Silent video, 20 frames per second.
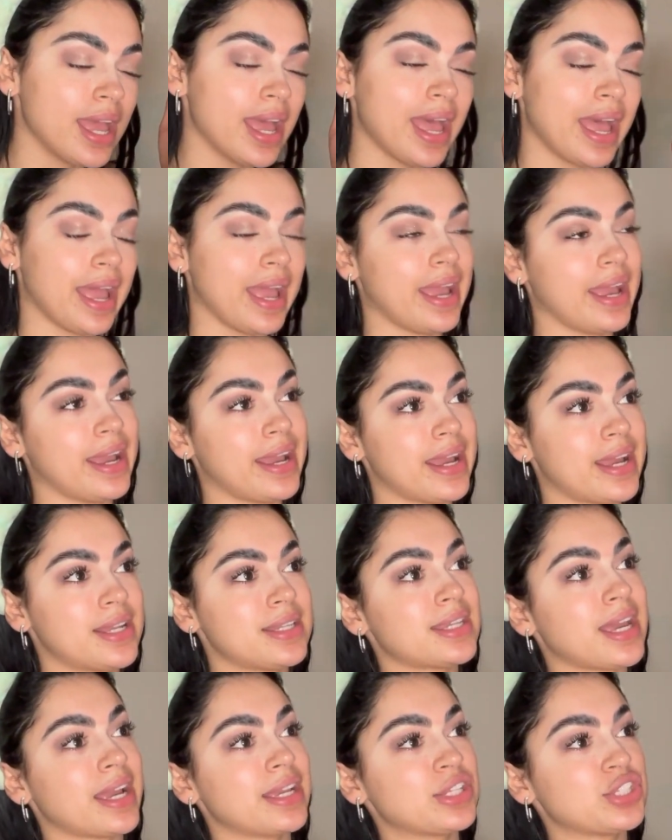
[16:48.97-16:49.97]
And
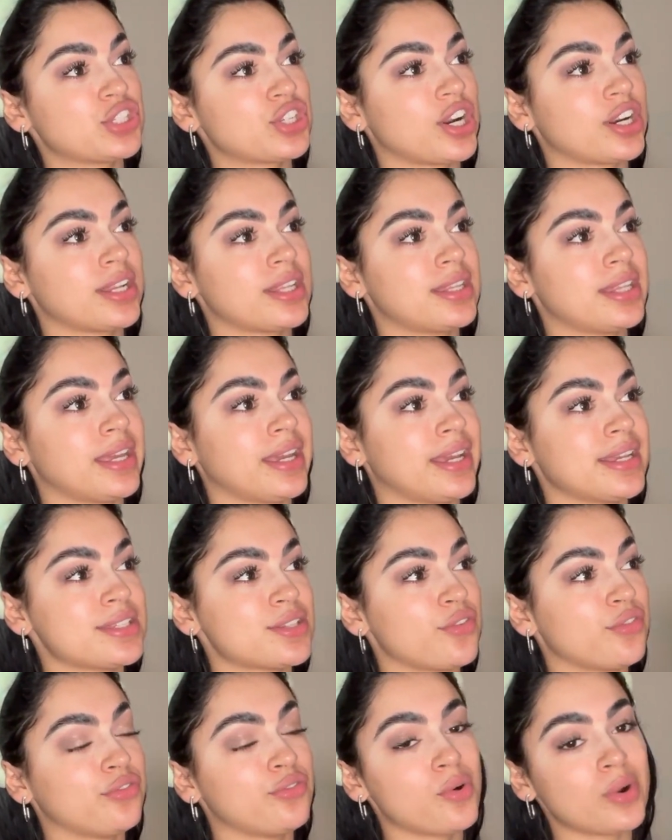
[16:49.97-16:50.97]
I started this
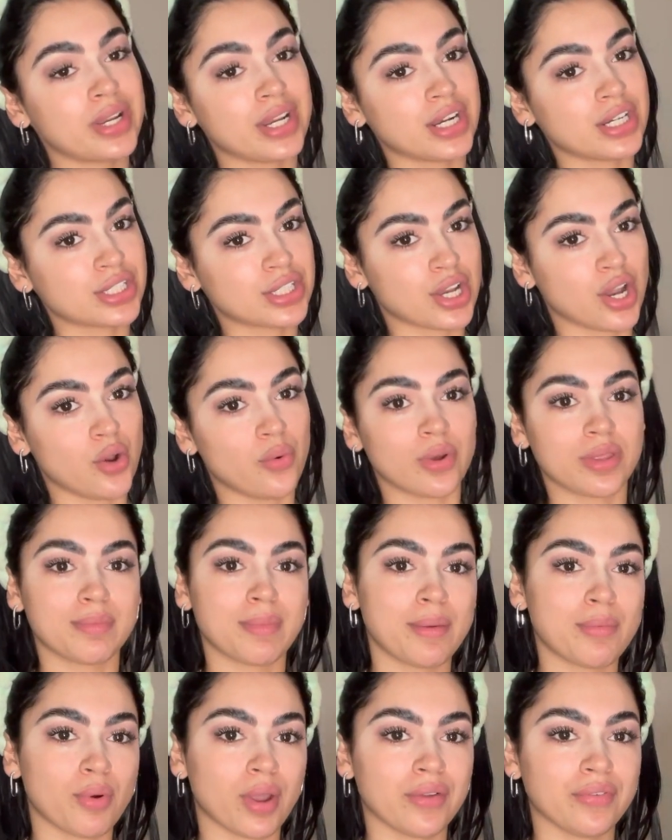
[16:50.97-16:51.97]
4 years ago with my
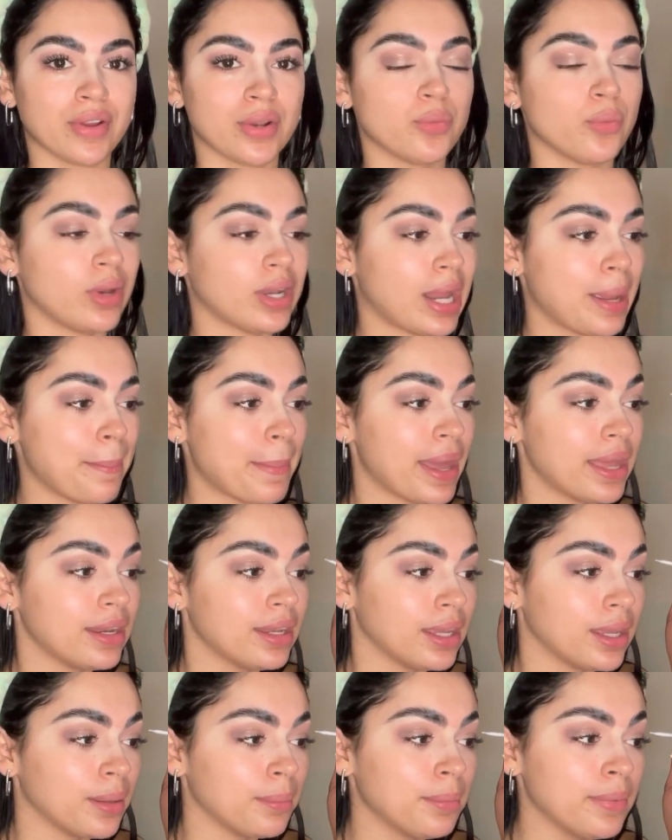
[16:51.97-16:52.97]
boyfriend when I met
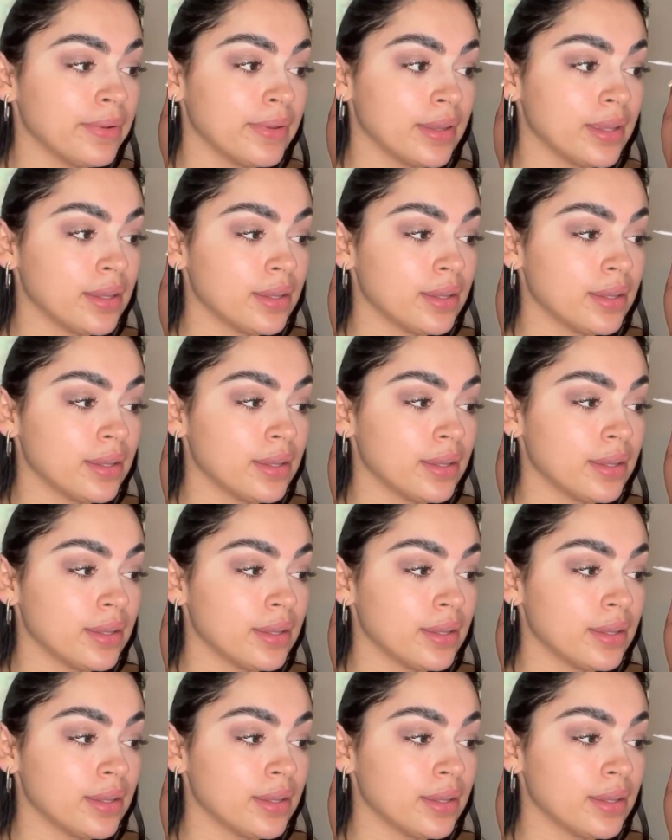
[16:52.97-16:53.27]
him.